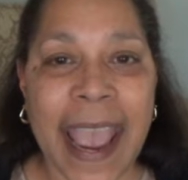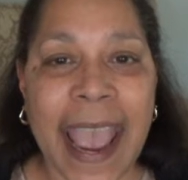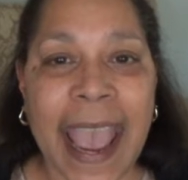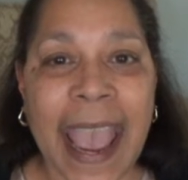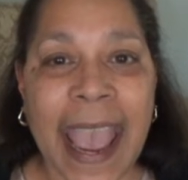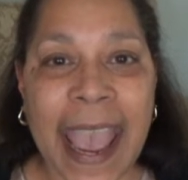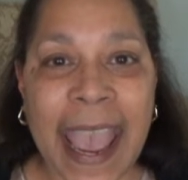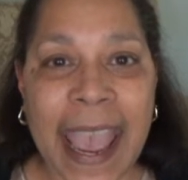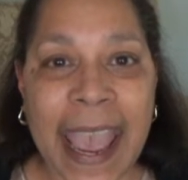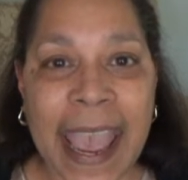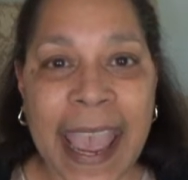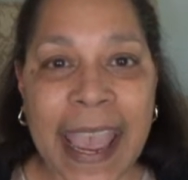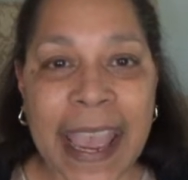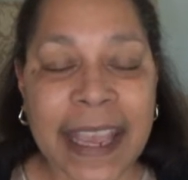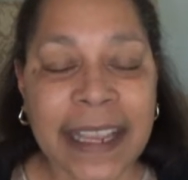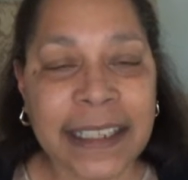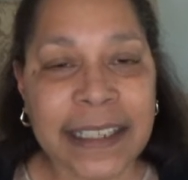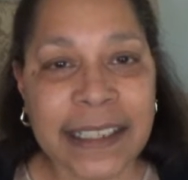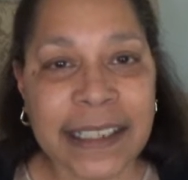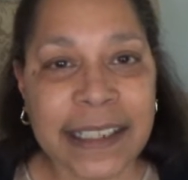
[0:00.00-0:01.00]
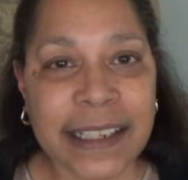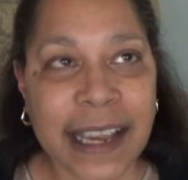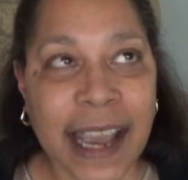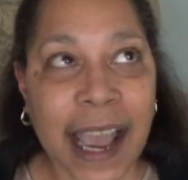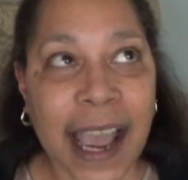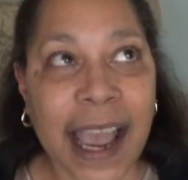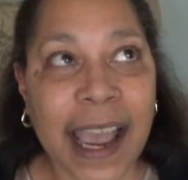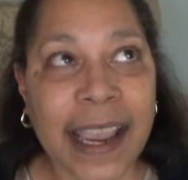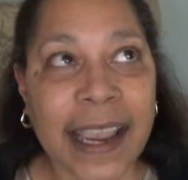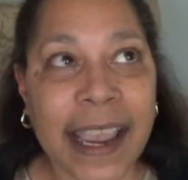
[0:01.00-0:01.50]
And
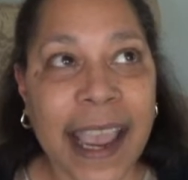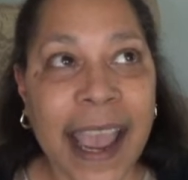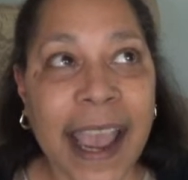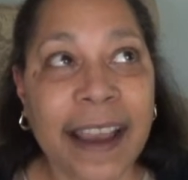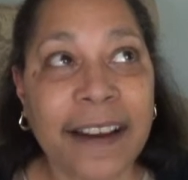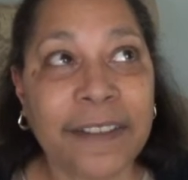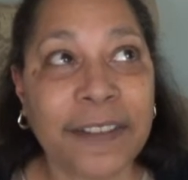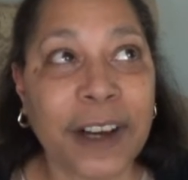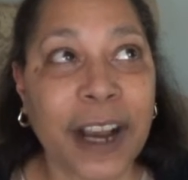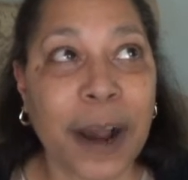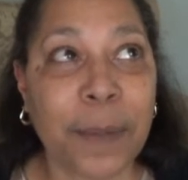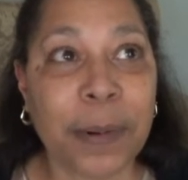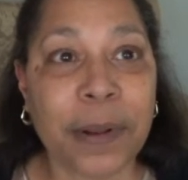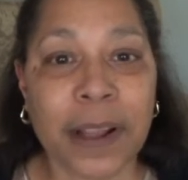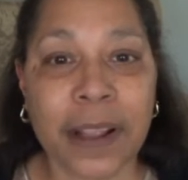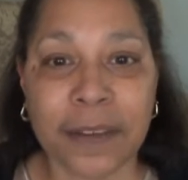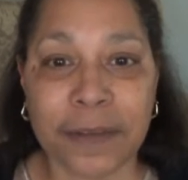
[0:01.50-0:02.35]
I have a couple